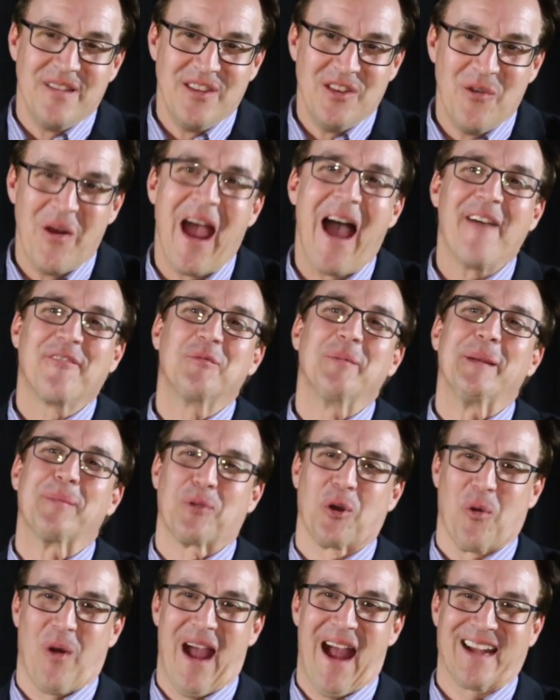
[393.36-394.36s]
you have to be
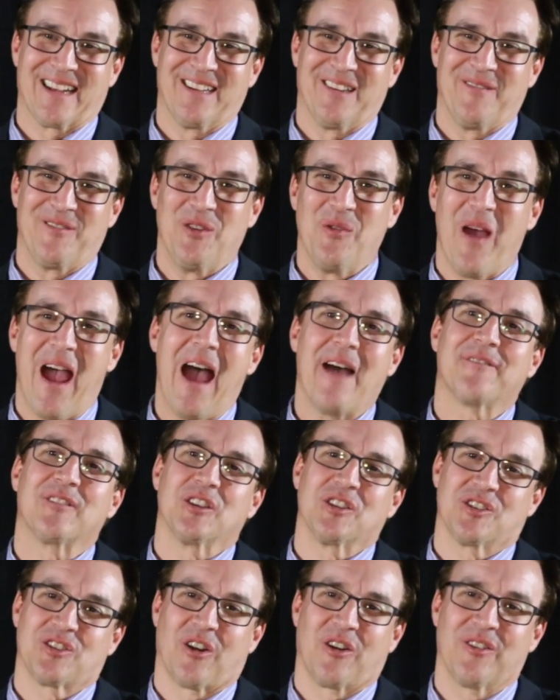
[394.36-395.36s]
proactive. You have
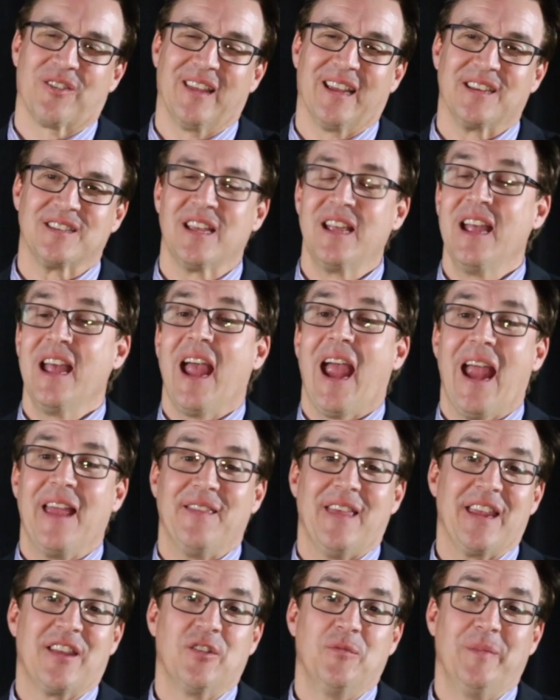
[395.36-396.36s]
to start things.
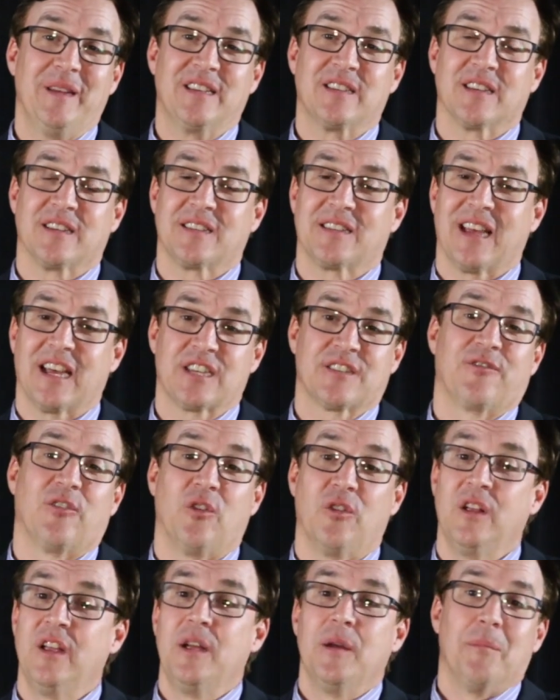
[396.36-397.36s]
And they could be
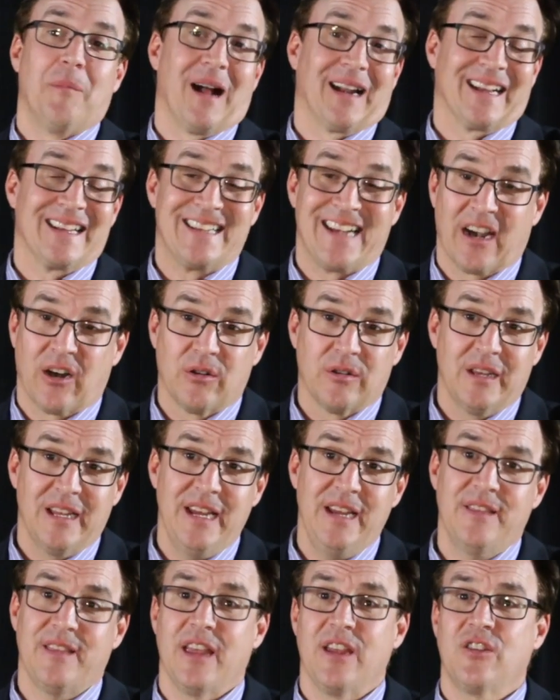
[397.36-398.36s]
successful
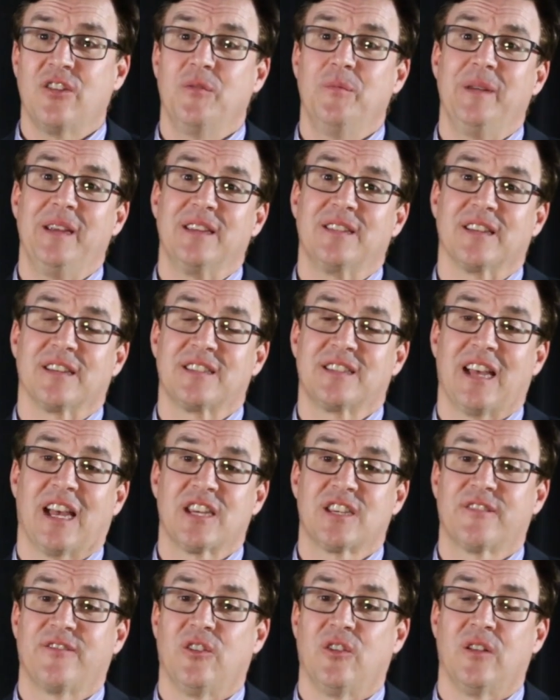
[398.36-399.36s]
monetarily. They could be
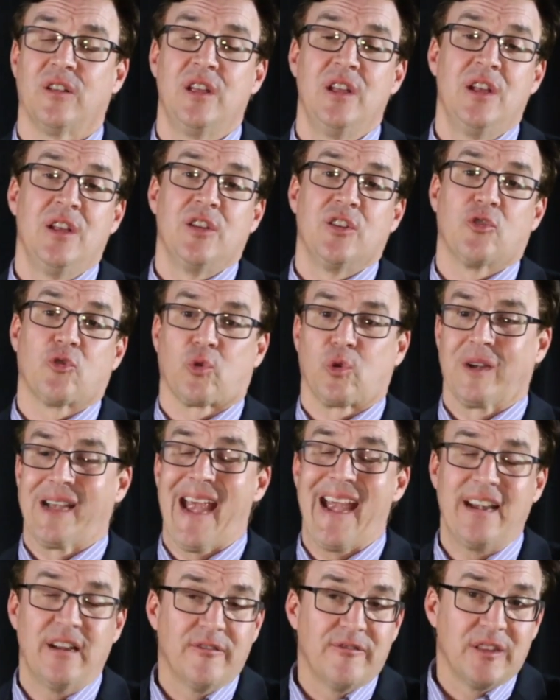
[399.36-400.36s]
successful
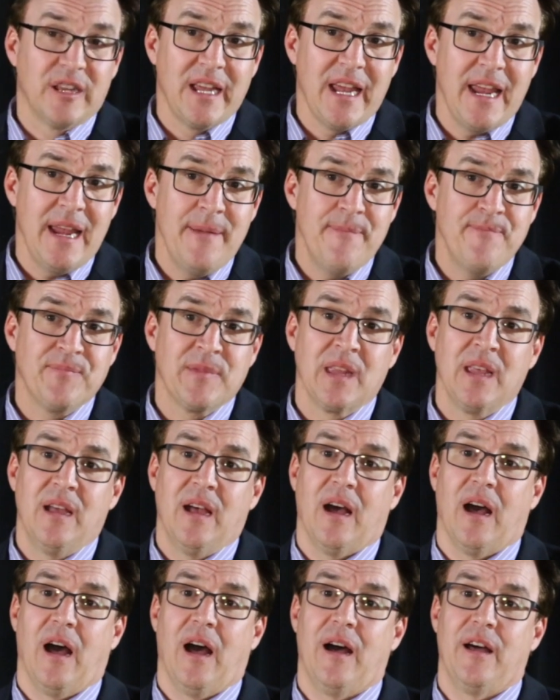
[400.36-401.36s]
creatively.
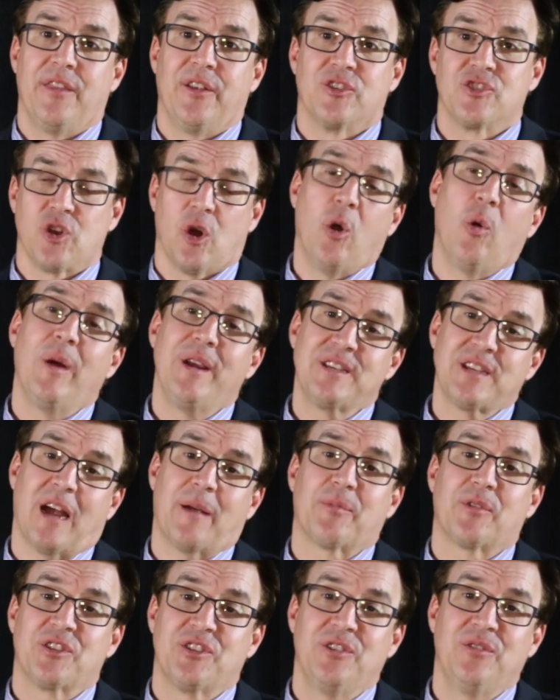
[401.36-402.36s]
There's always
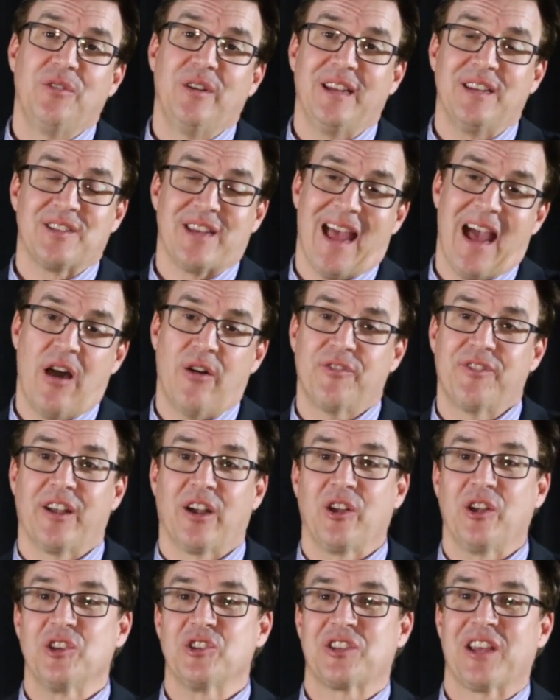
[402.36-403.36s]
opportunities out
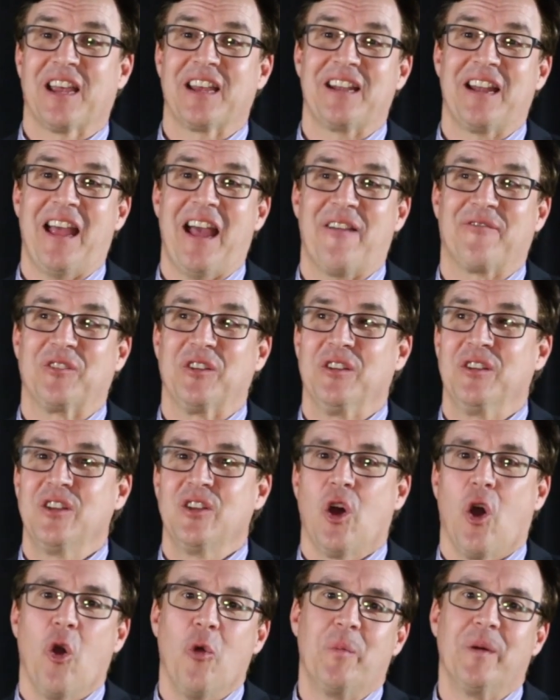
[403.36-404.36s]
there. You just have to
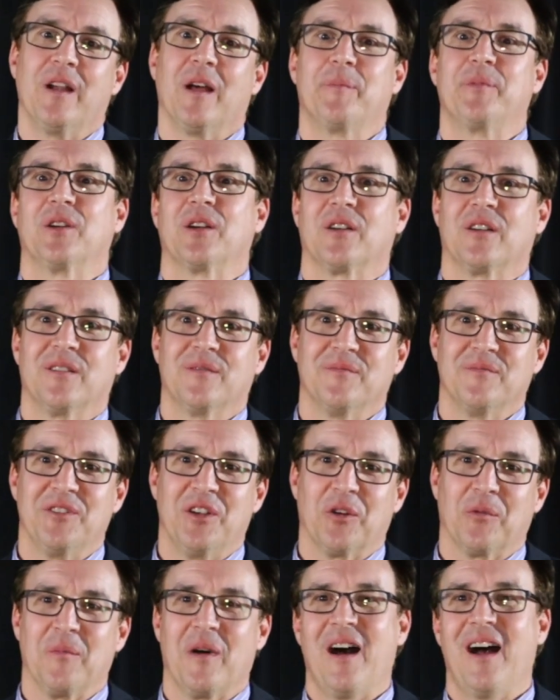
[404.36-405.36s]
open up
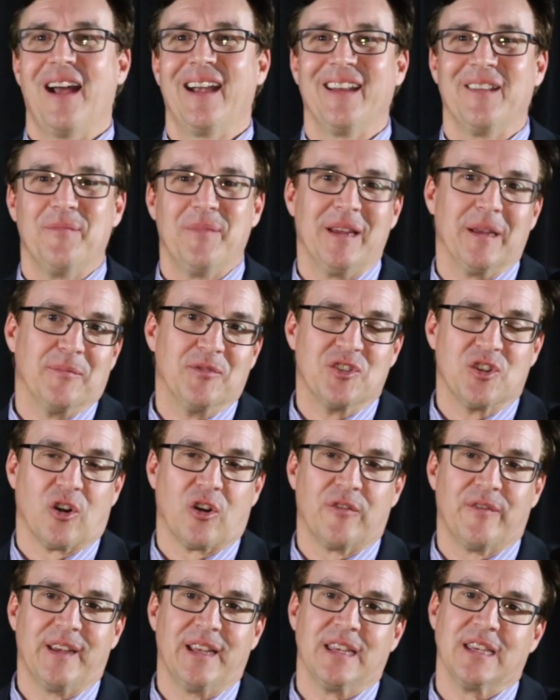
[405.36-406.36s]
your mind and be
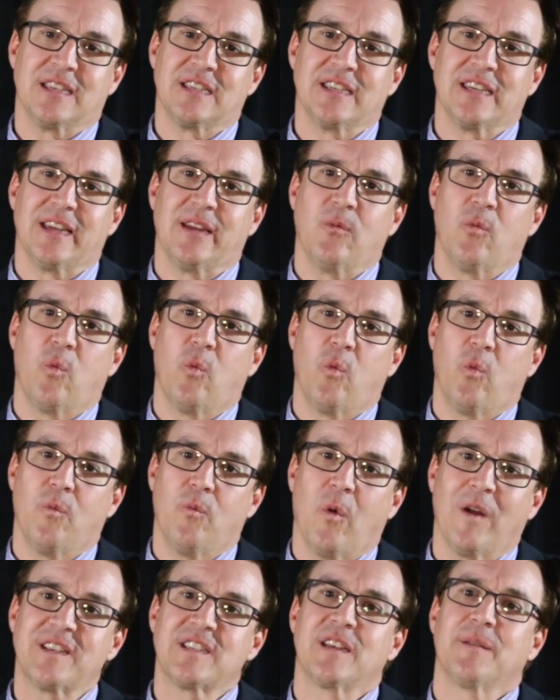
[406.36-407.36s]
observant and see
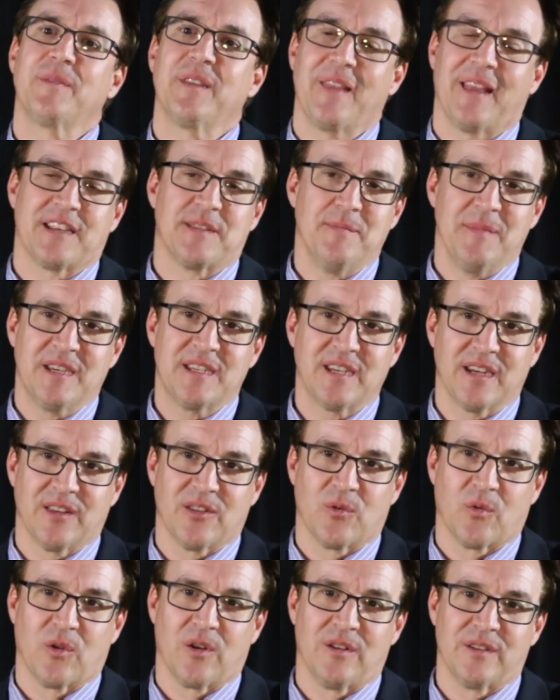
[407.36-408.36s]
what's something that's missing
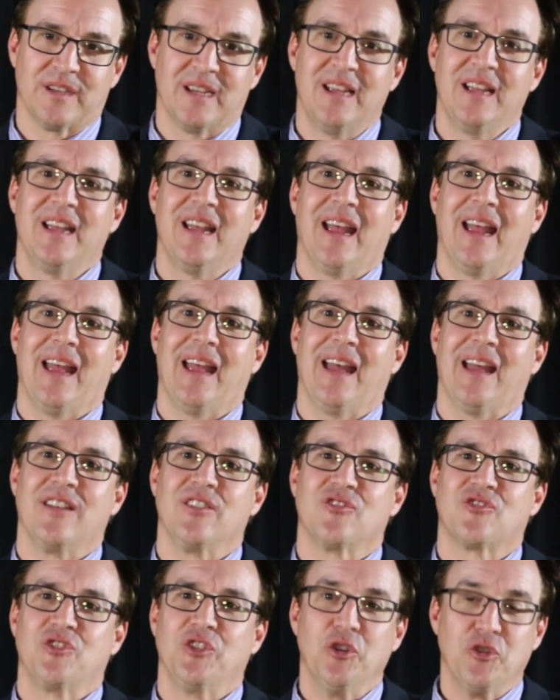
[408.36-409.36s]
in the world,
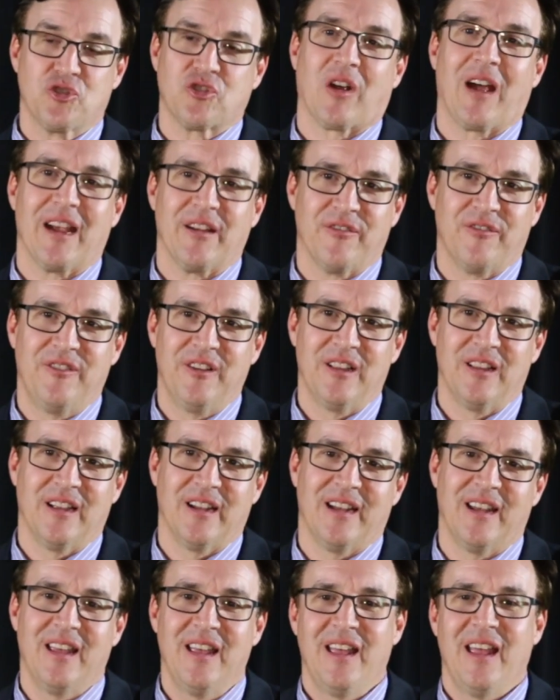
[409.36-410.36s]
and you try and fill
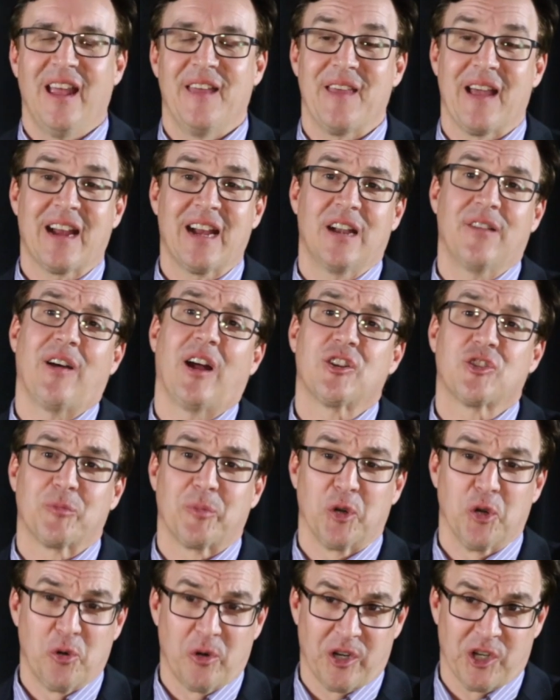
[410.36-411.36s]
it. And that kind of
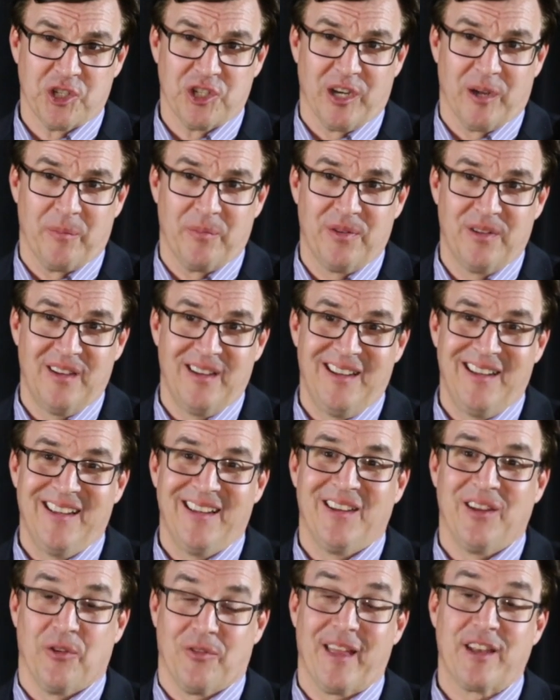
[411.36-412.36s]
entrepreneurship,
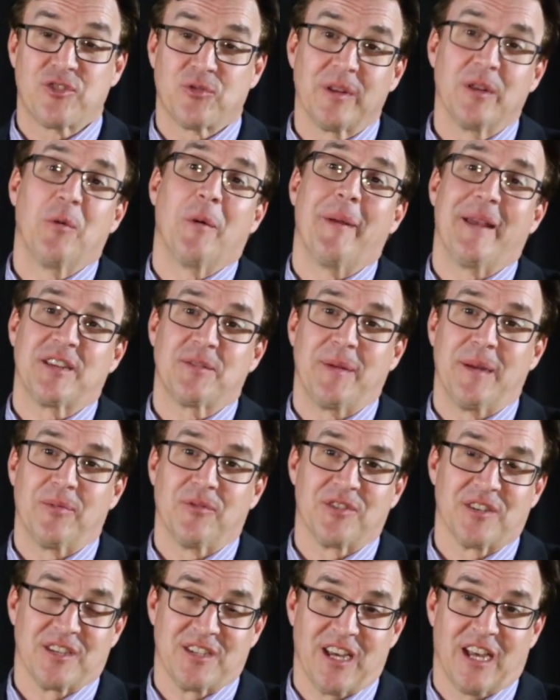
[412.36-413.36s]
that's really what makes
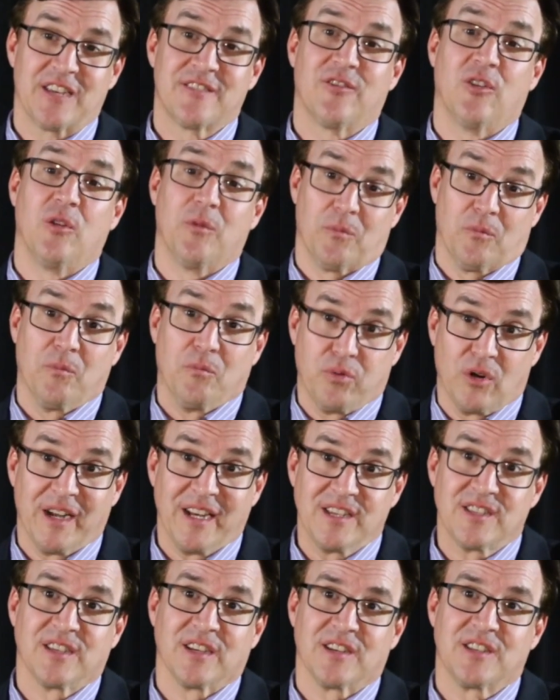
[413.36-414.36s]
people successful and
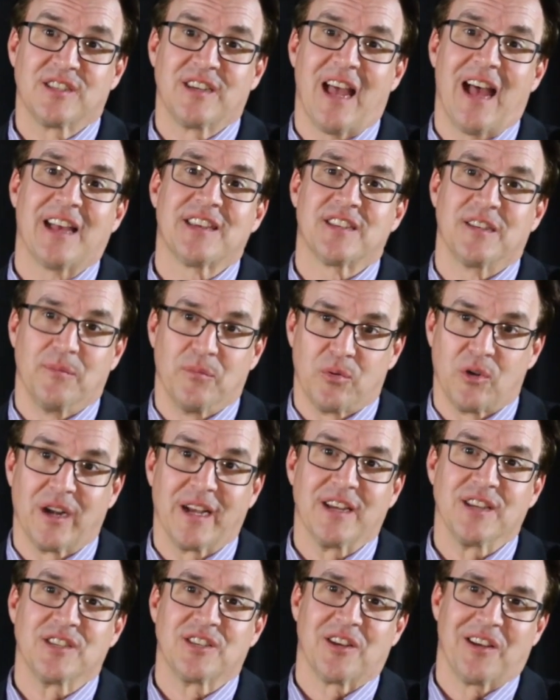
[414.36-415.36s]
brings success and
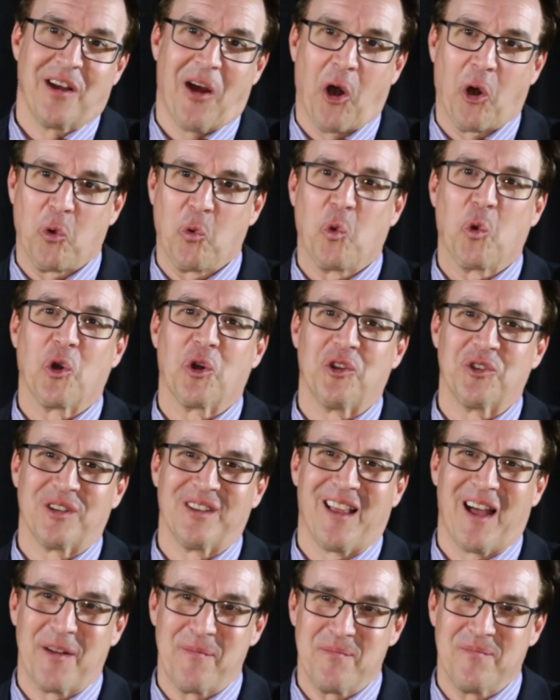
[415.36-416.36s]
brings our world a
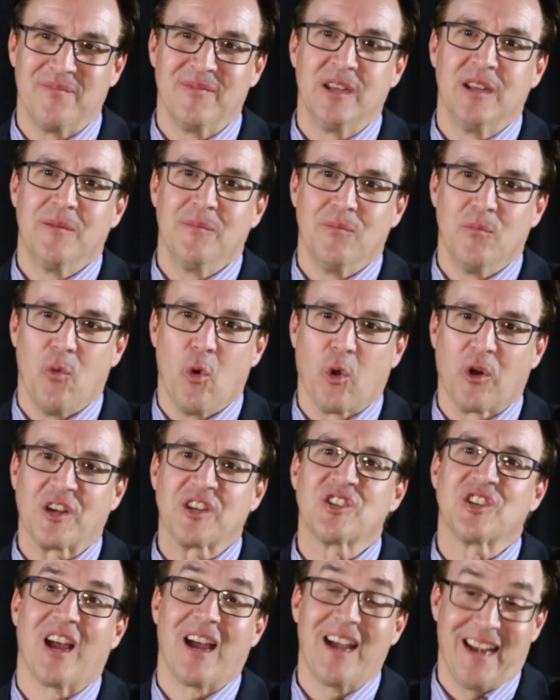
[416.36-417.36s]
lot more
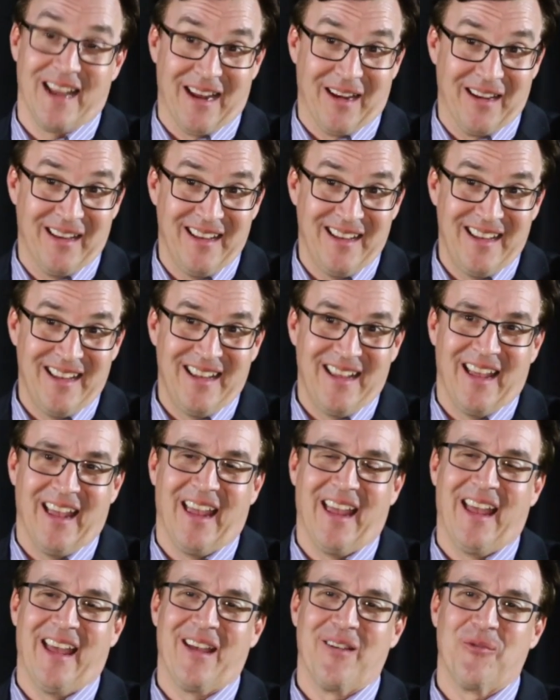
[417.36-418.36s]
exciting
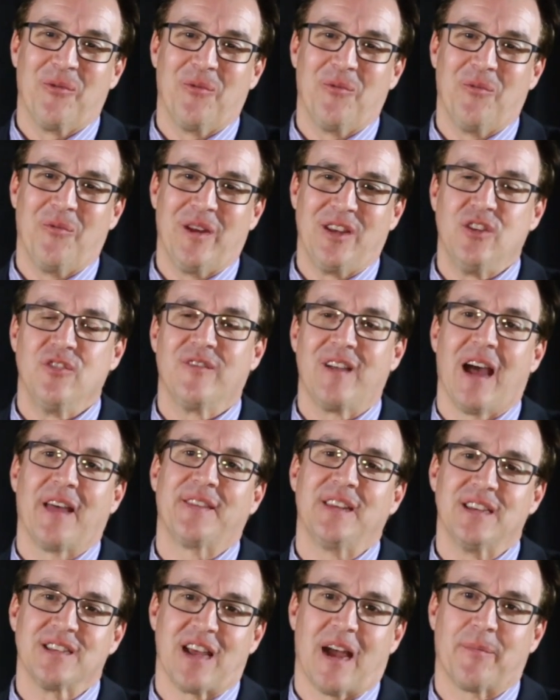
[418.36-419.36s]
when you've
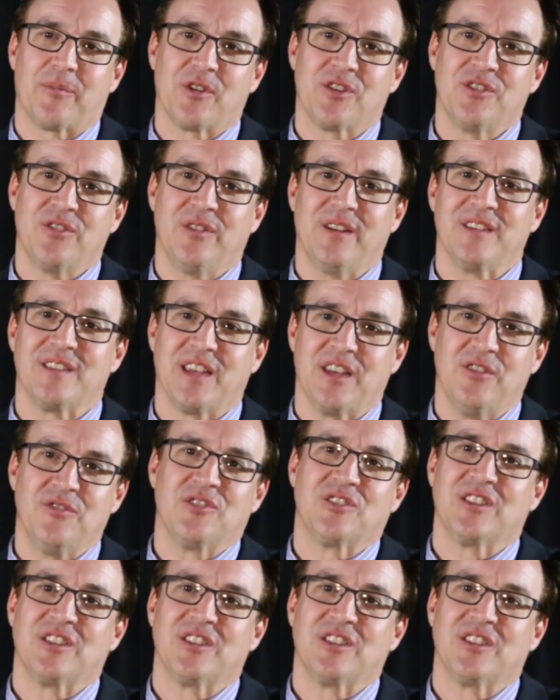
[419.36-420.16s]
got these opportunities that you